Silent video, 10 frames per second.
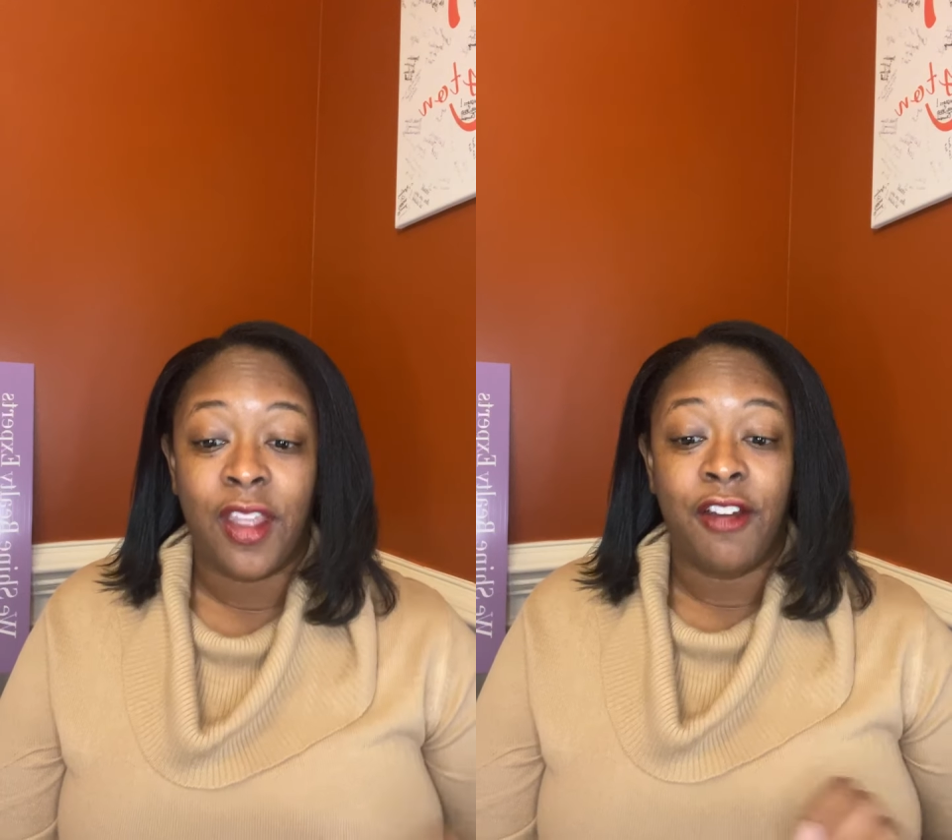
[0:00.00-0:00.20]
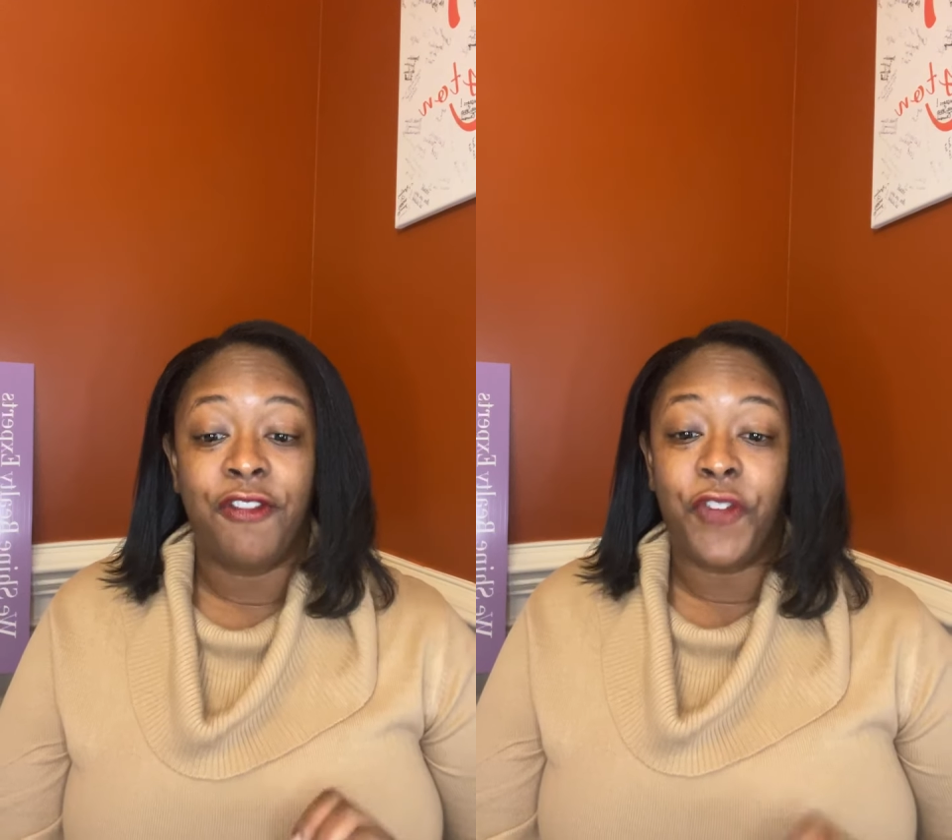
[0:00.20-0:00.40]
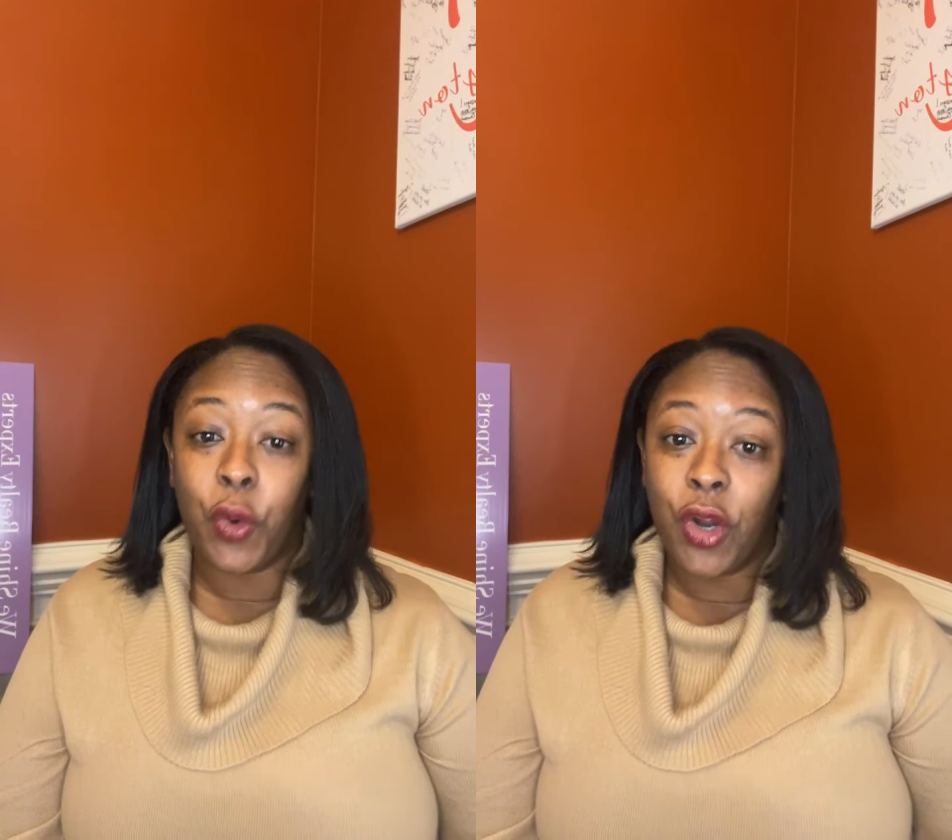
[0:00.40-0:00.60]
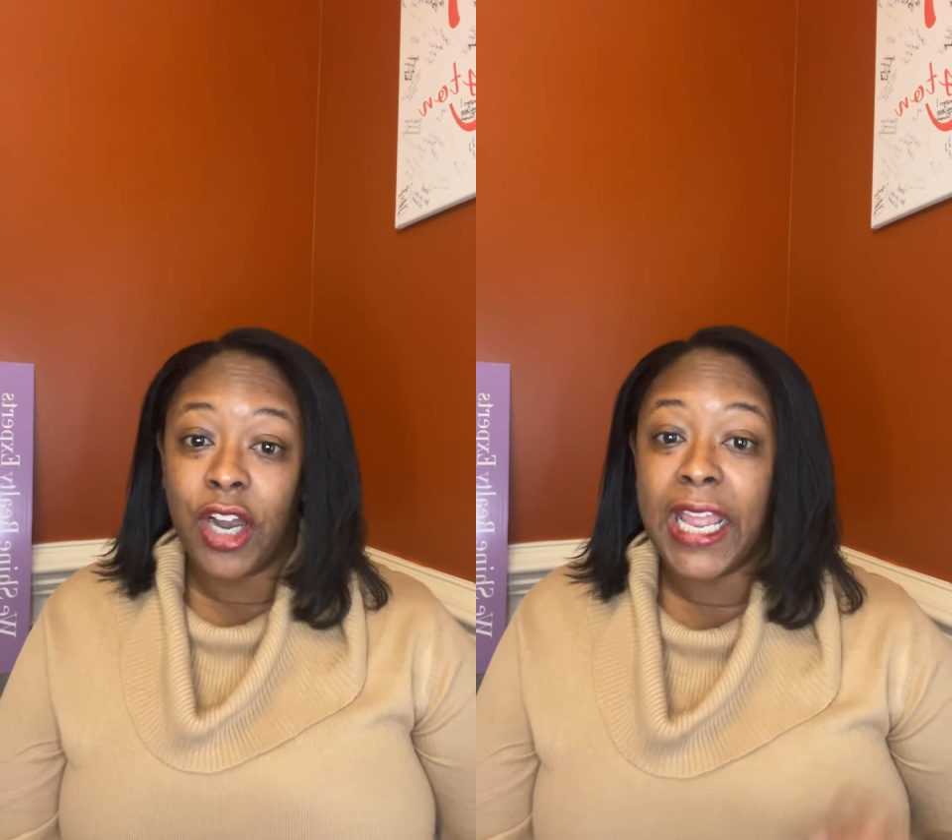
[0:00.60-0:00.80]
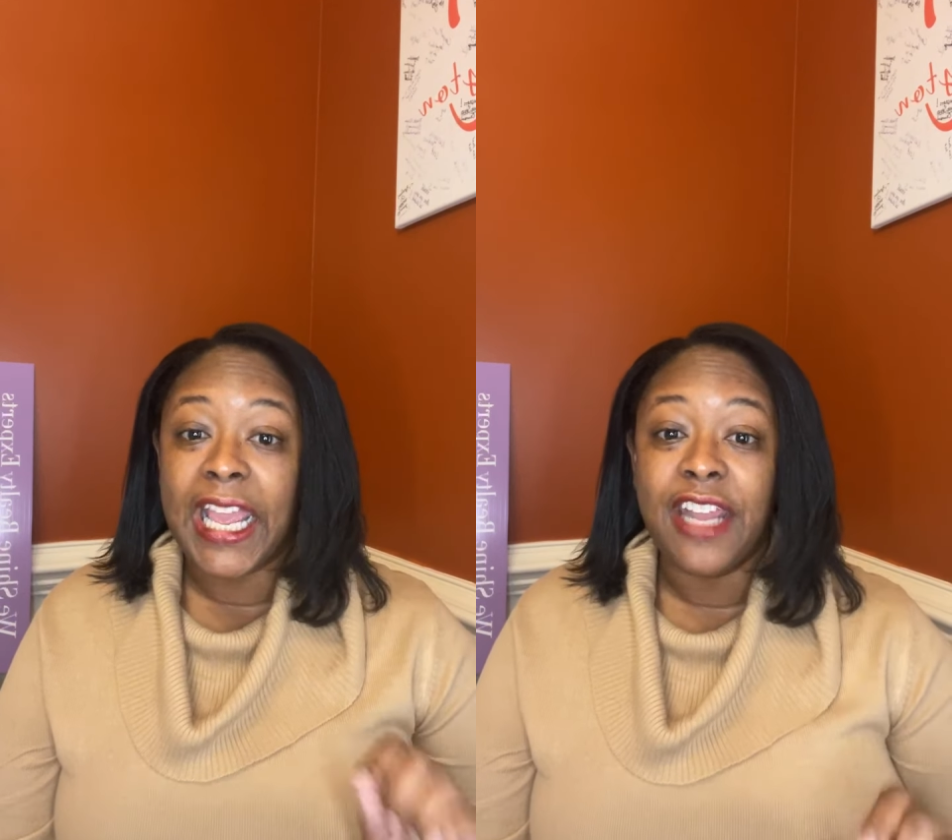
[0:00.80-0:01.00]

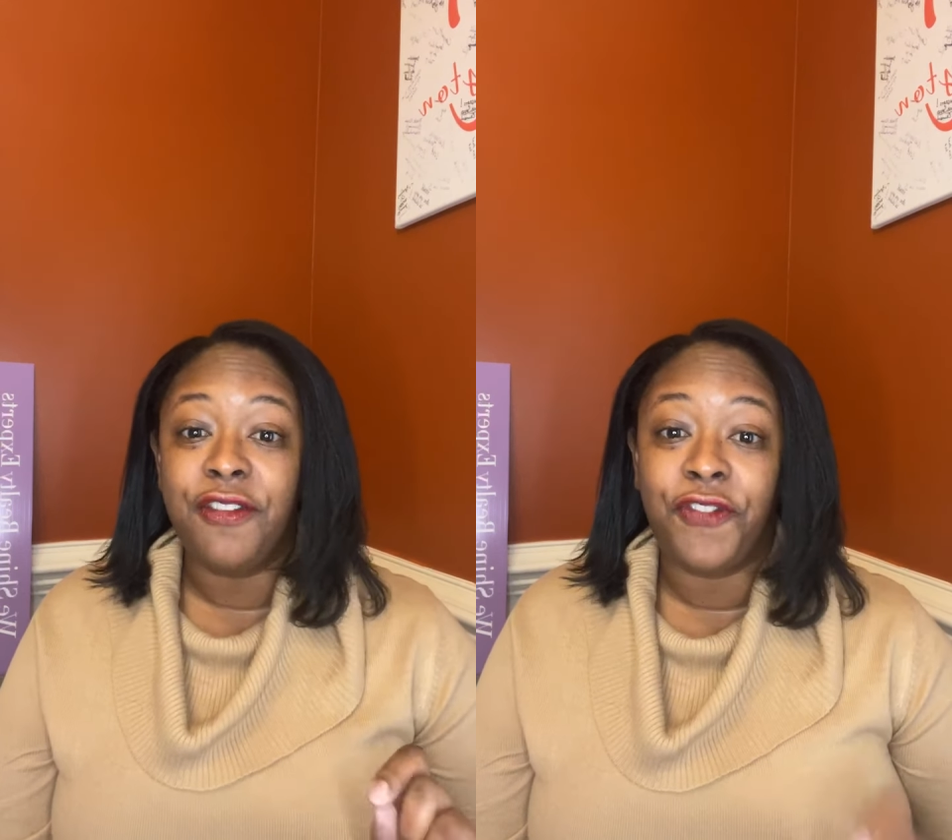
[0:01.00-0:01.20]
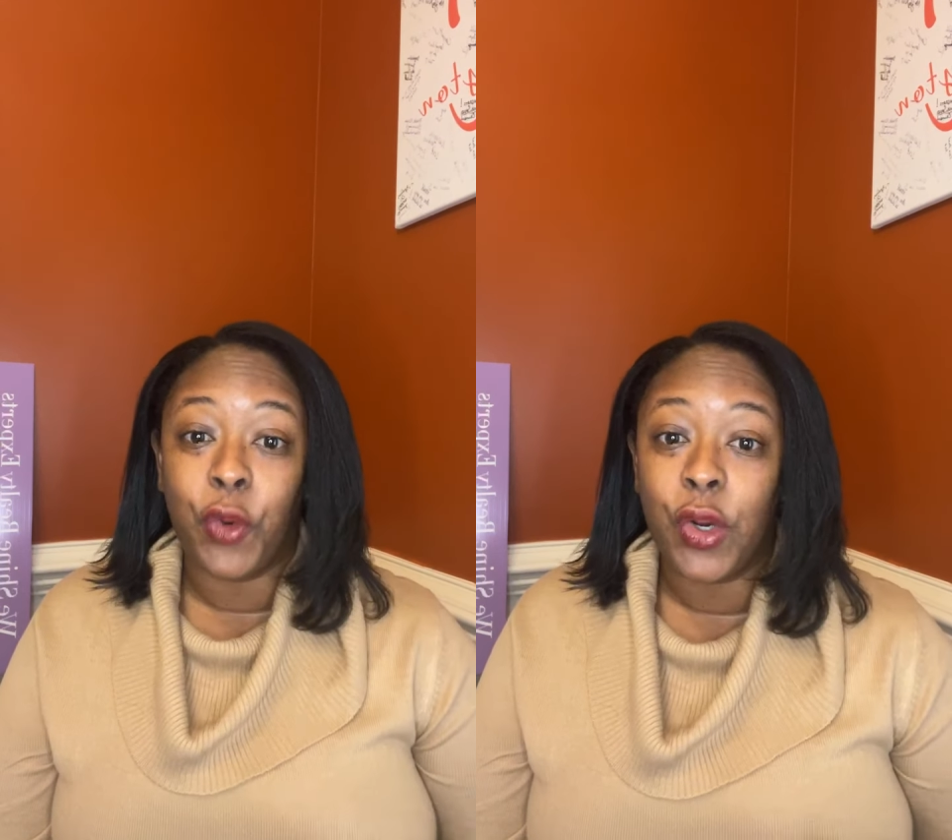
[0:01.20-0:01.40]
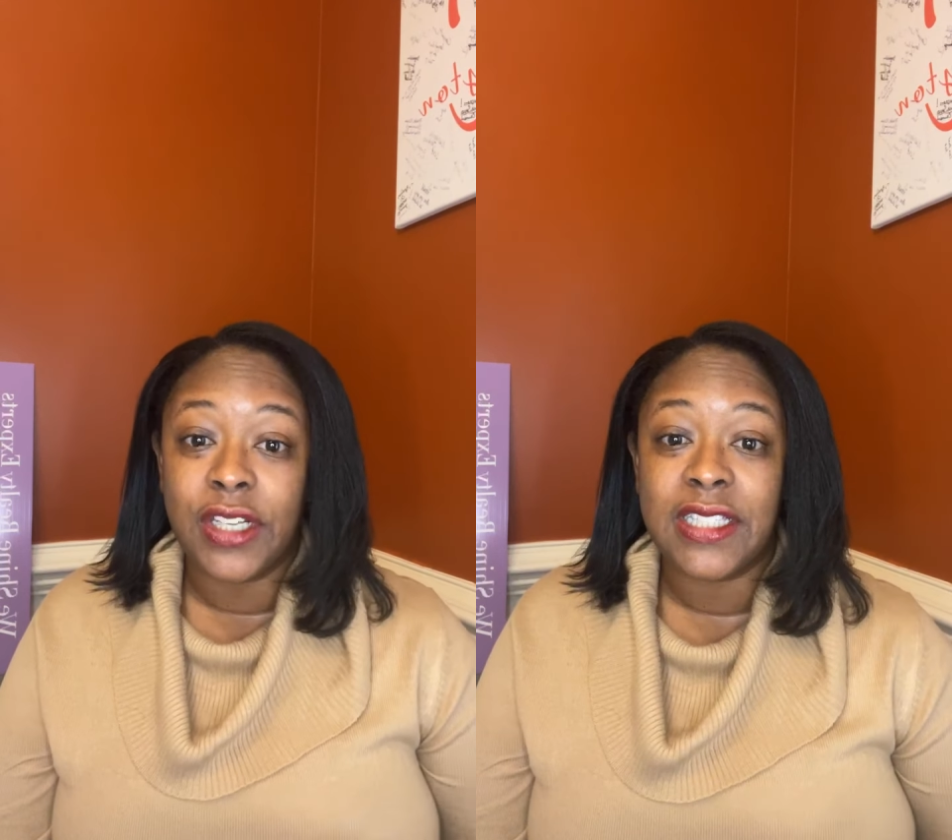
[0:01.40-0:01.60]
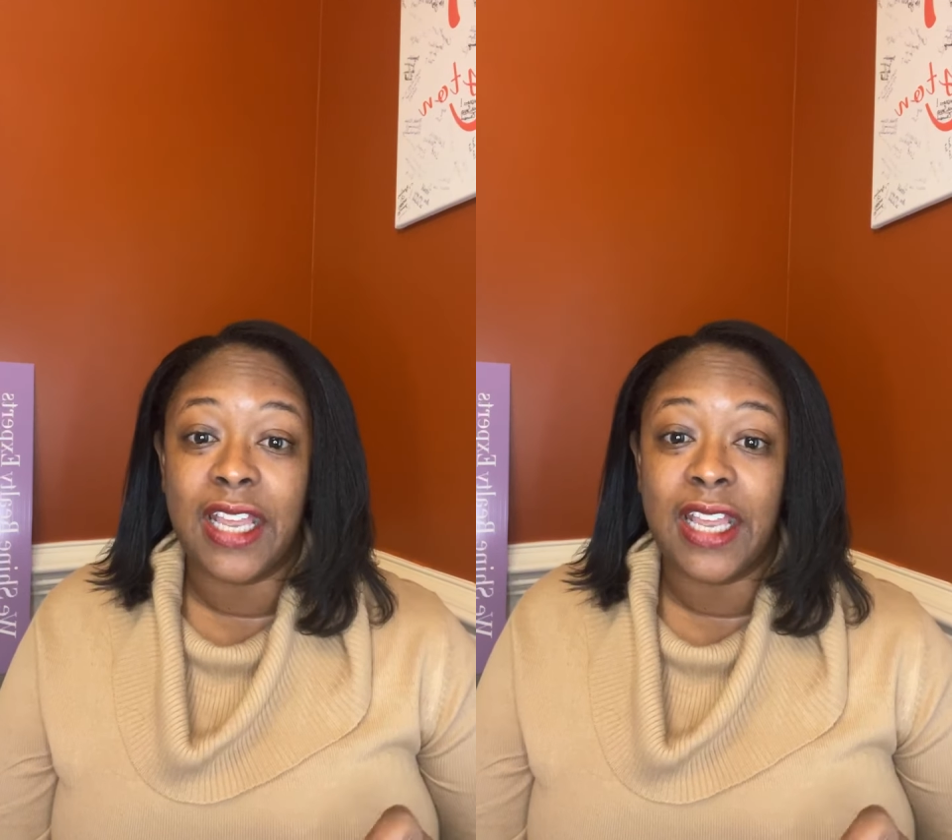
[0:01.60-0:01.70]
4, enforce